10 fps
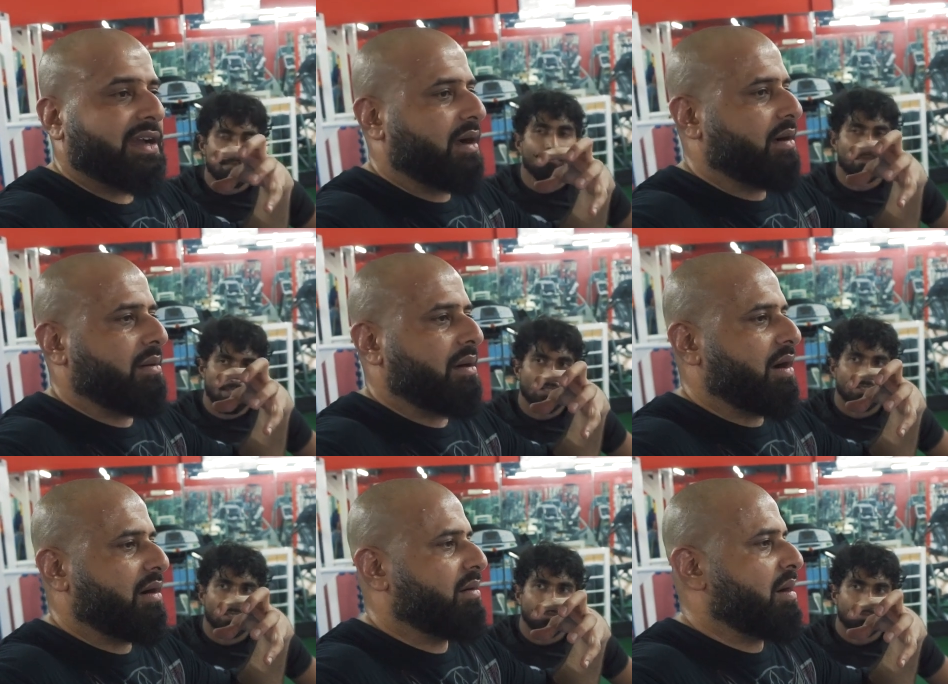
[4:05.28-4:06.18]
Speaker 1: uh,
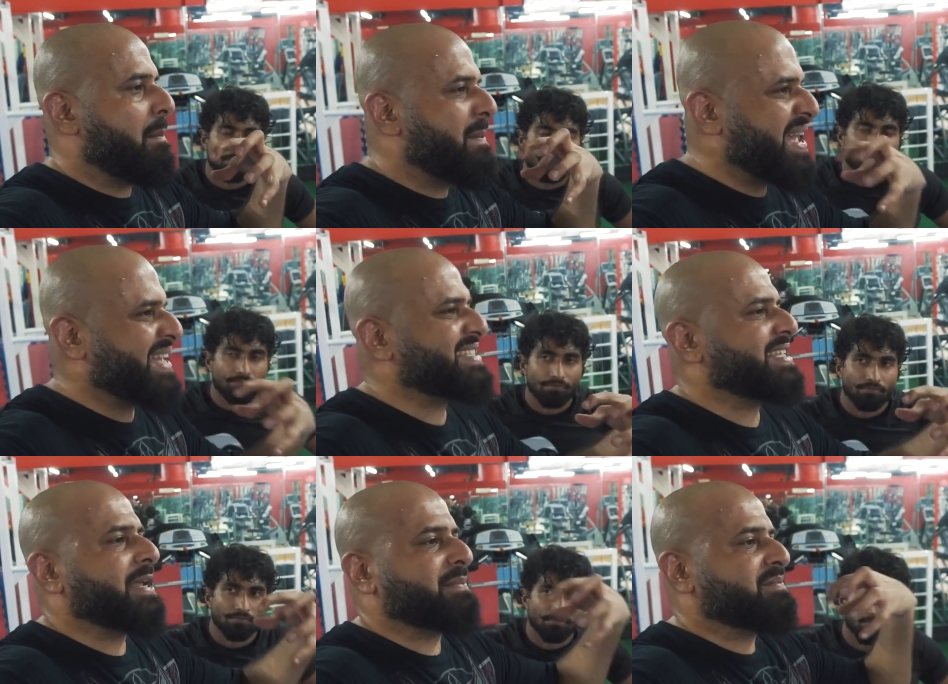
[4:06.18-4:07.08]
uh,
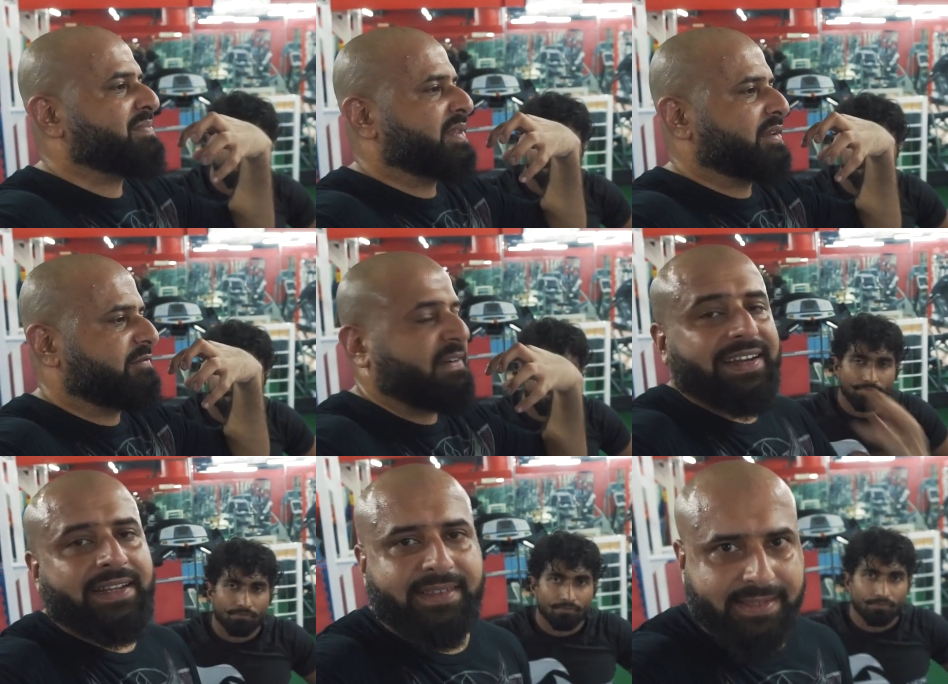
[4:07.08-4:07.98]
amazing
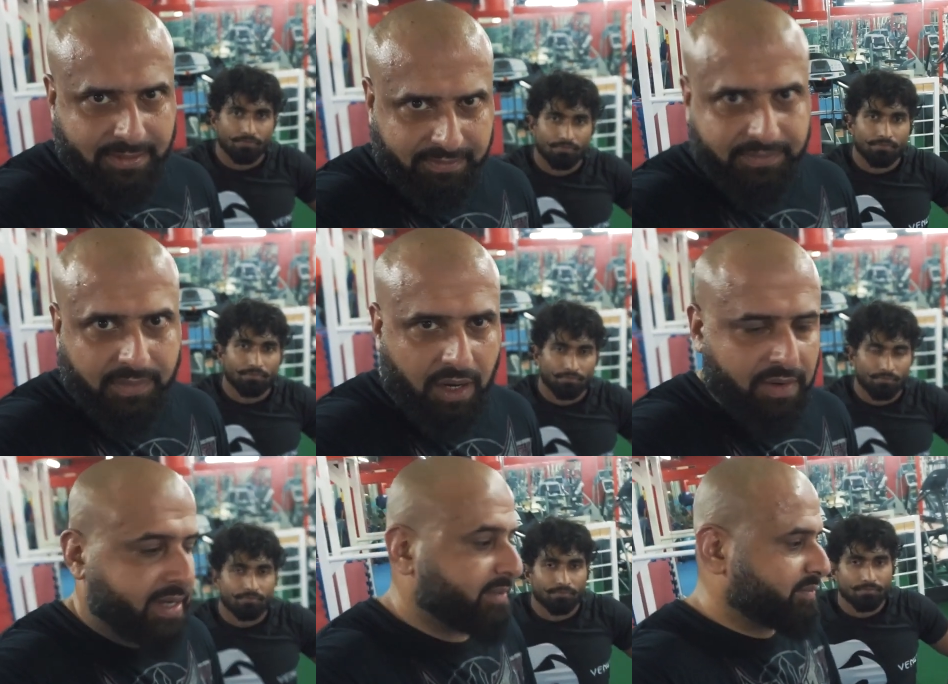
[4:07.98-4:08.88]
fighting system, all
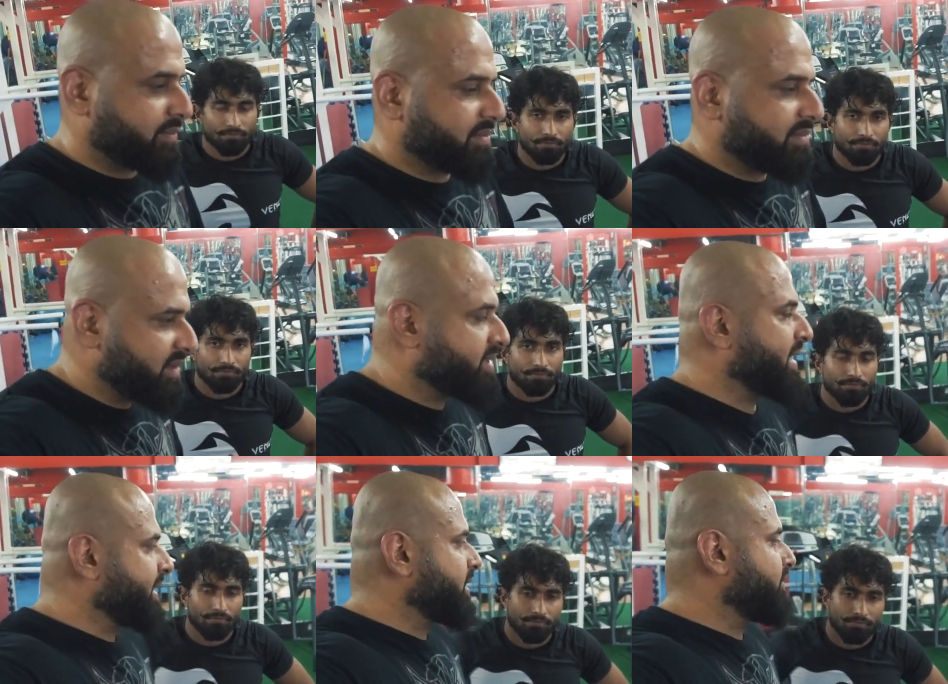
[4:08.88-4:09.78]
right?
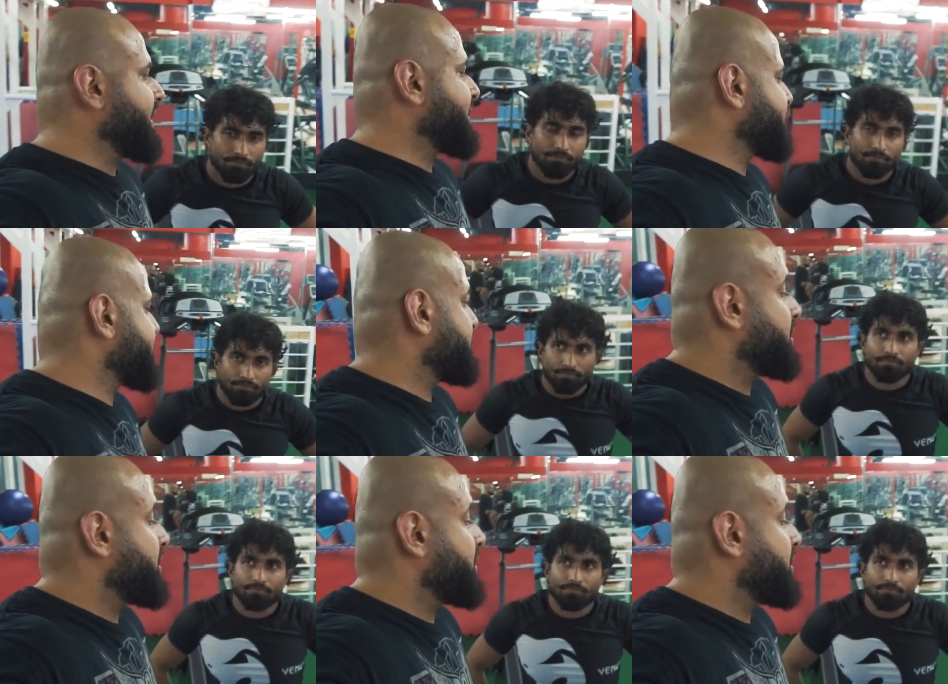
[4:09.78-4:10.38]
Technical fighting system.